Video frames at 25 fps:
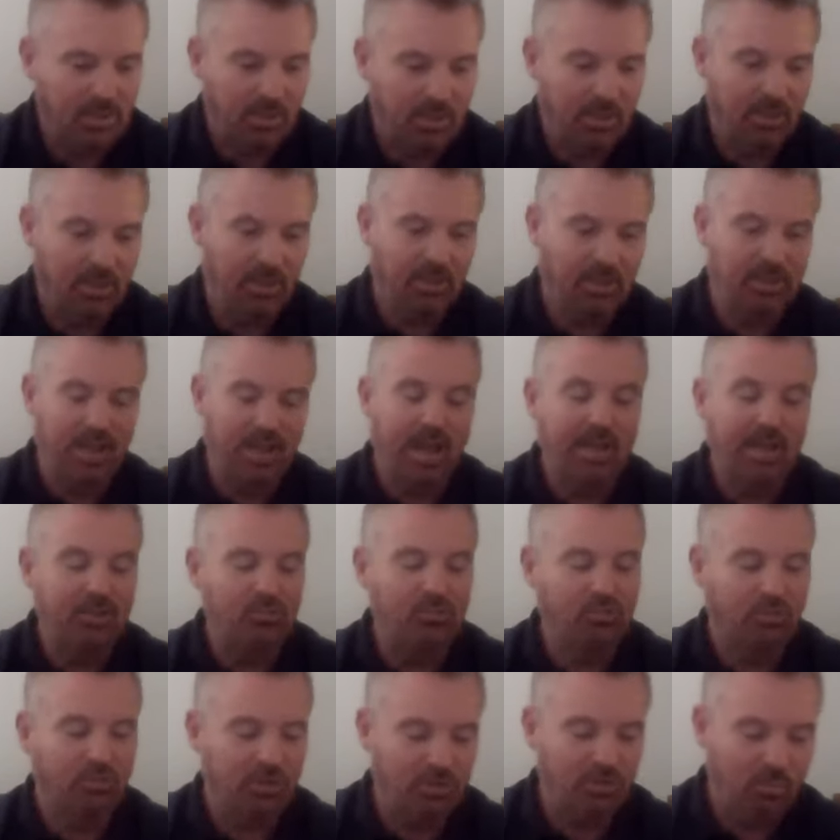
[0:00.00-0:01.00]
an
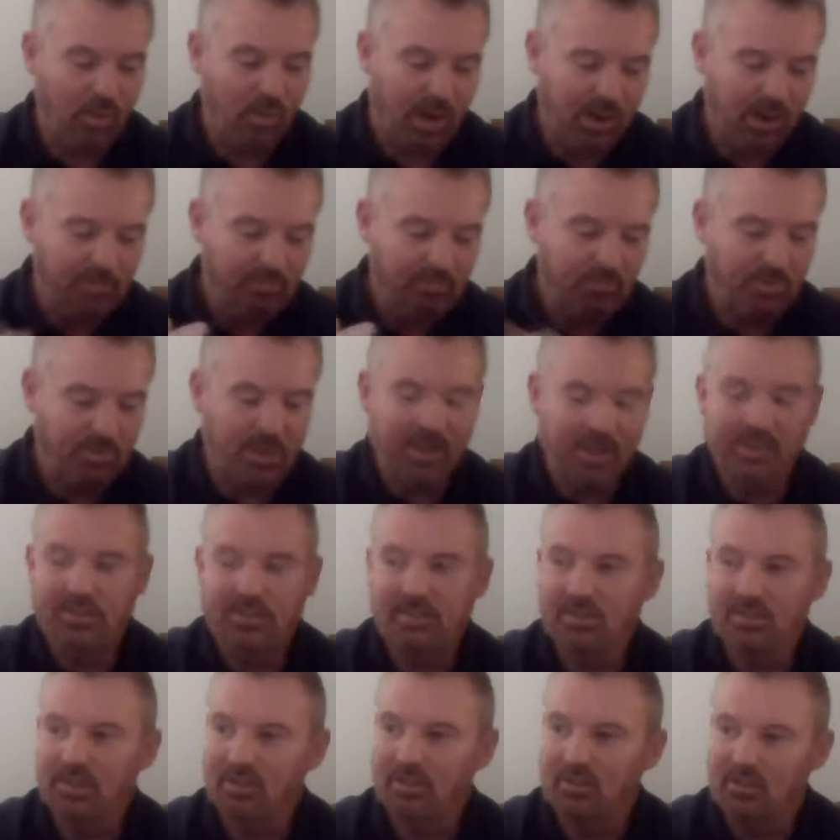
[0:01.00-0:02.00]
Android one,
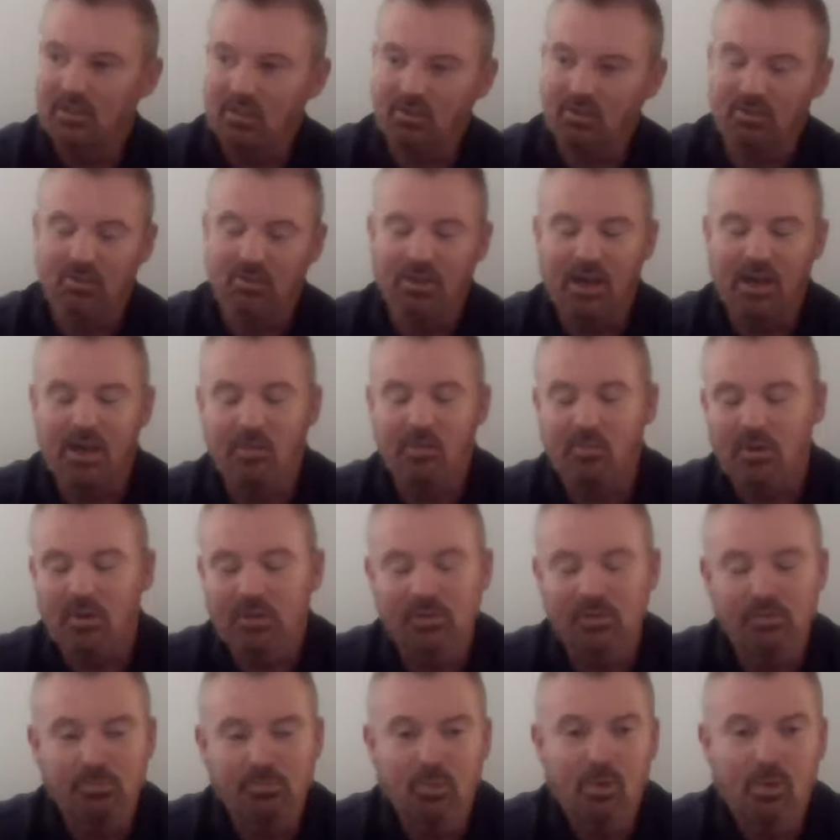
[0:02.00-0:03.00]
plus then the online
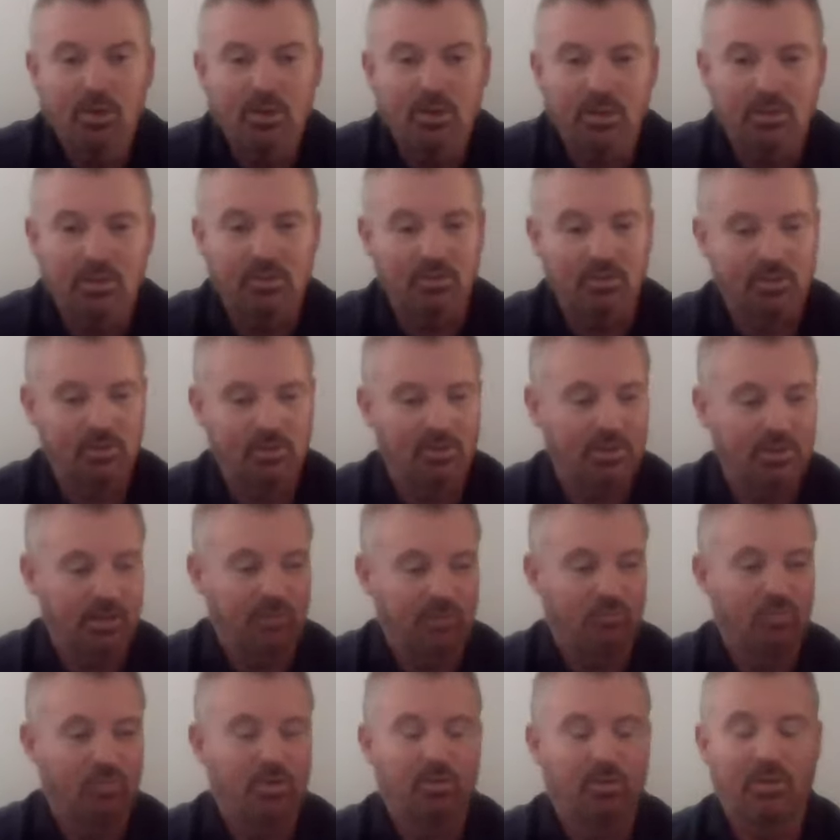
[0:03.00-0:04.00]
one. It's pointless.
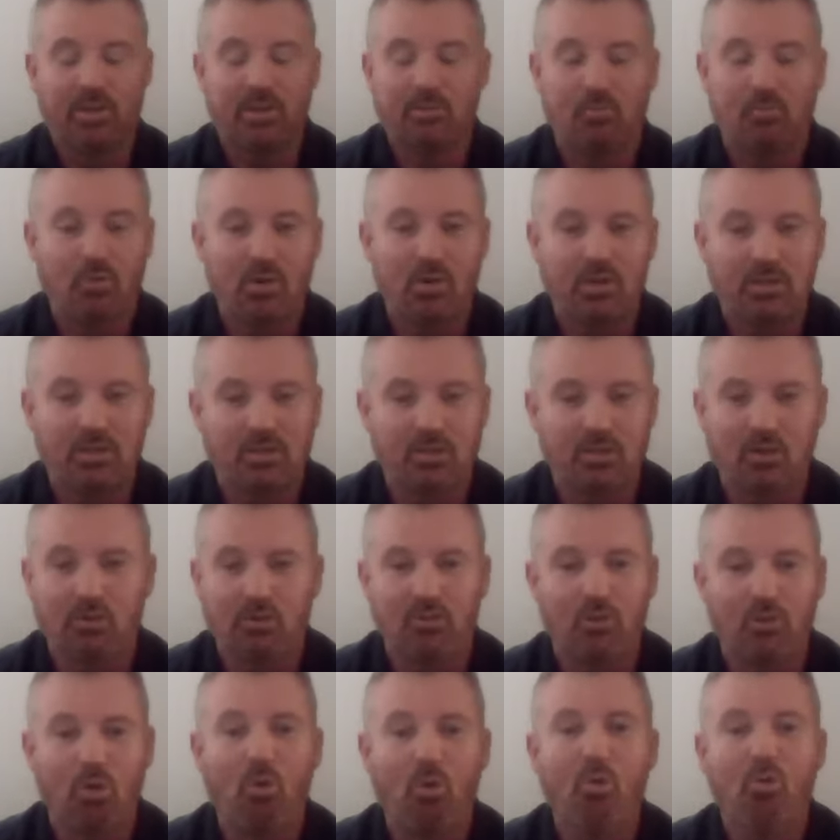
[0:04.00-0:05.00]
It works
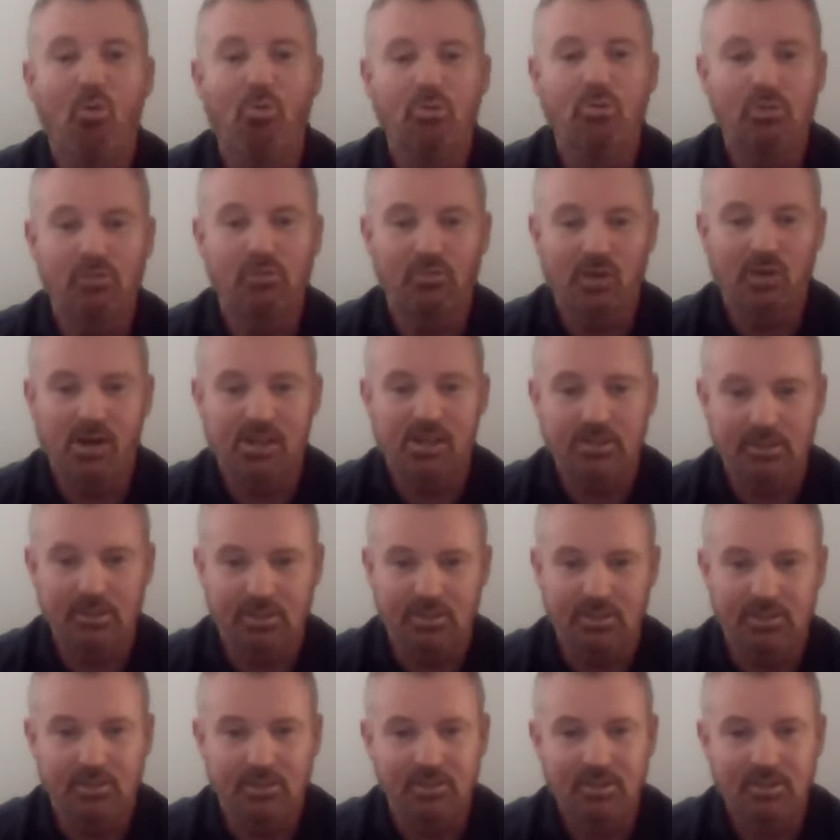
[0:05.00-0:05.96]
on all devices.